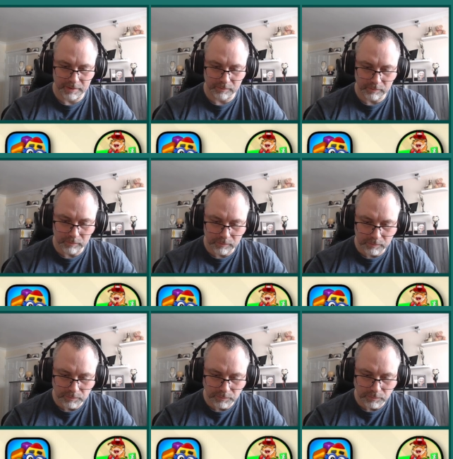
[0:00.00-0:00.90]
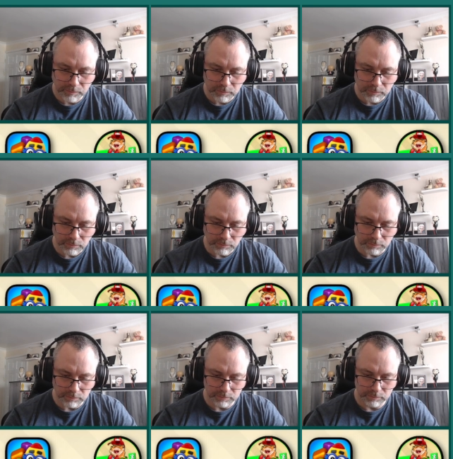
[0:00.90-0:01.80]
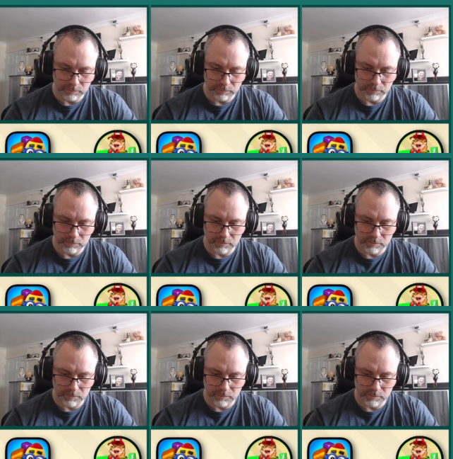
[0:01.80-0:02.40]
[no speech]